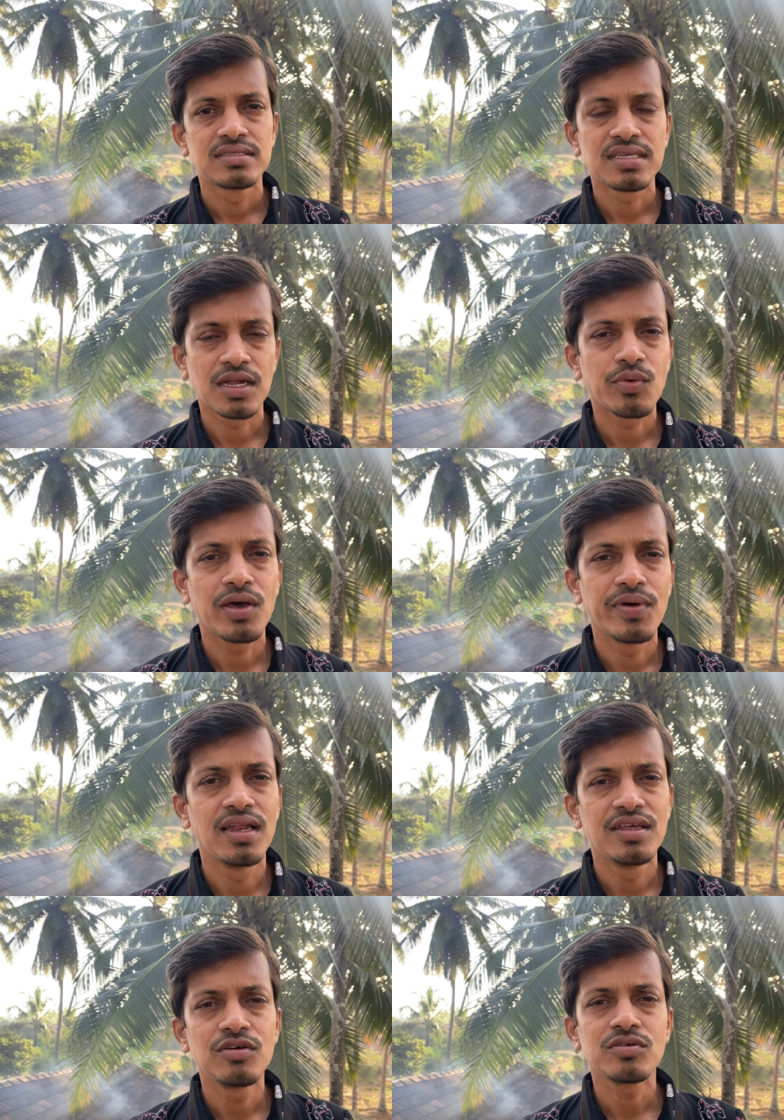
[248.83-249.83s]

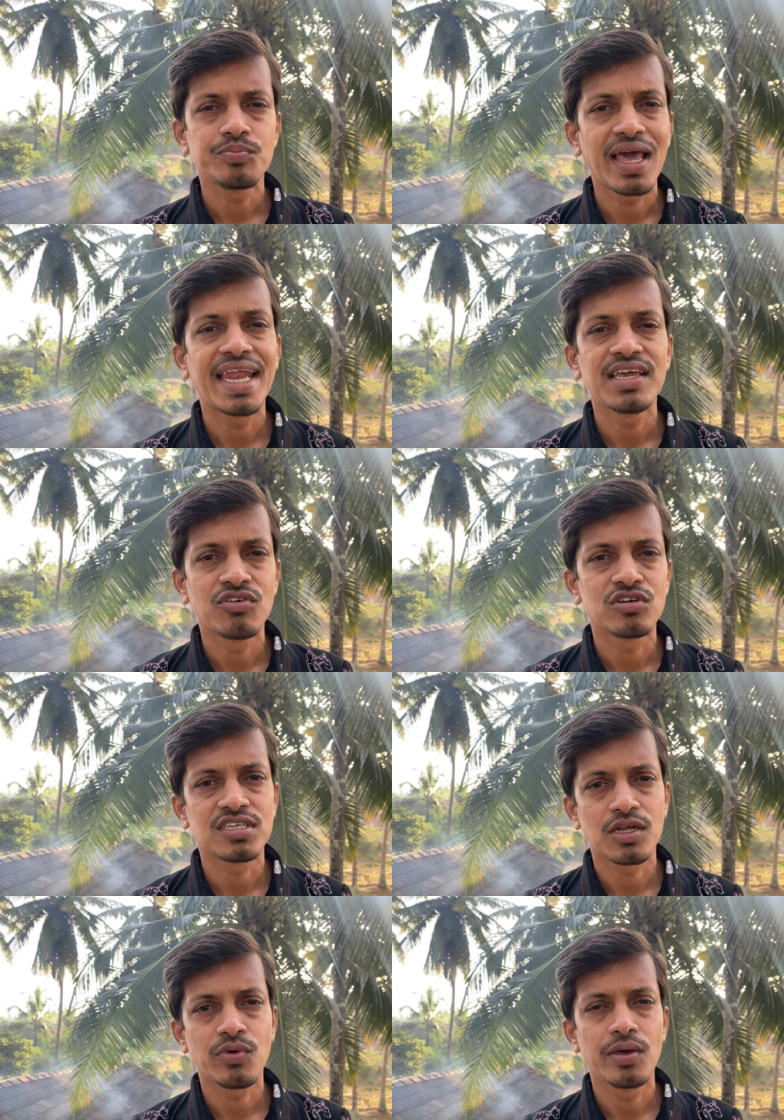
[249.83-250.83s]
survival, planning for
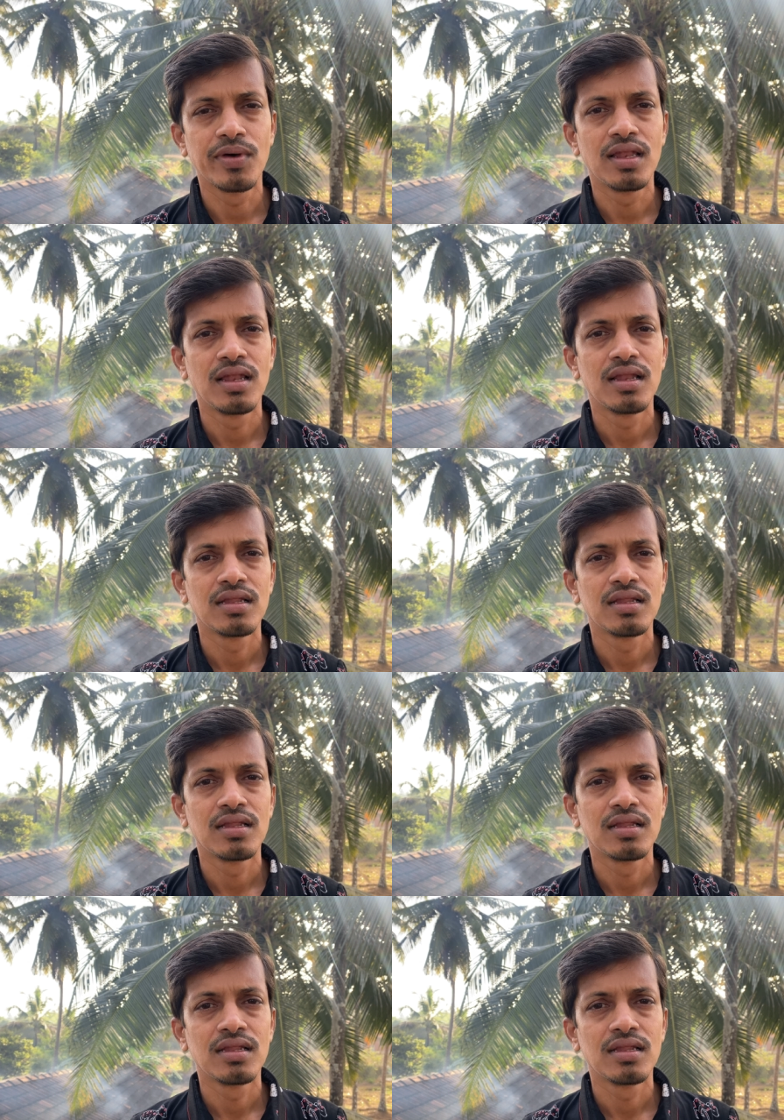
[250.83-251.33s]
survival.